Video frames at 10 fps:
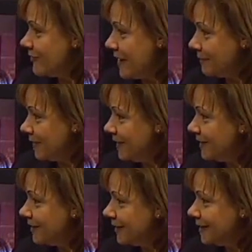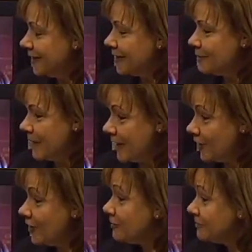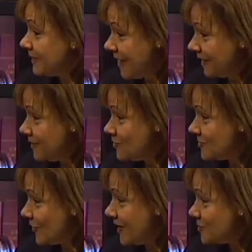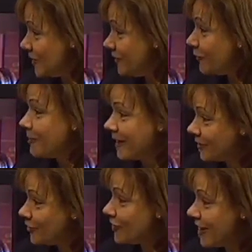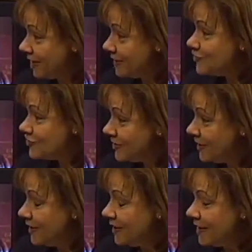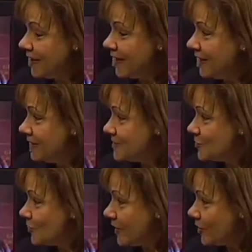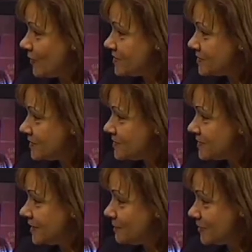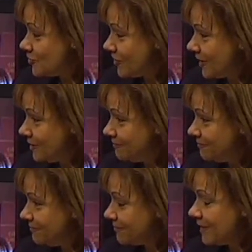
in the family, uh, a banker. Kelly just graduated from medical college and is doing a residency in Michigan.